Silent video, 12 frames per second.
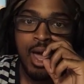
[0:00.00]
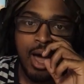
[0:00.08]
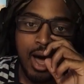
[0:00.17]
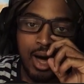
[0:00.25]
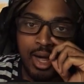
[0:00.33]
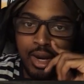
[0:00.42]

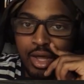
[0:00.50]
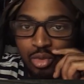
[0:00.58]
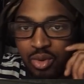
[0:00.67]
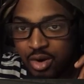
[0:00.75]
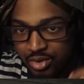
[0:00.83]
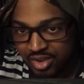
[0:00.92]
Another
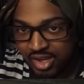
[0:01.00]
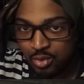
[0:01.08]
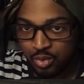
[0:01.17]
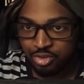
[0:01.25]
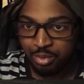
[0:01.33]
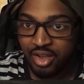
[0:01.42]
one I was taking
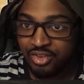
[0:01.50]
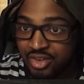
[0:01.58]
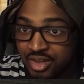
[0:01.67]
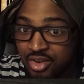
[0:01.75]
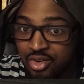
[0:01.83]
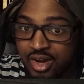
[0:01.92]
was
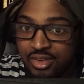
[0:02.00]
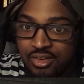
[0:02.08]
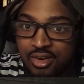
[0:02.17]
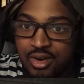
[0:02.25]
Bloodsucking Crack tier.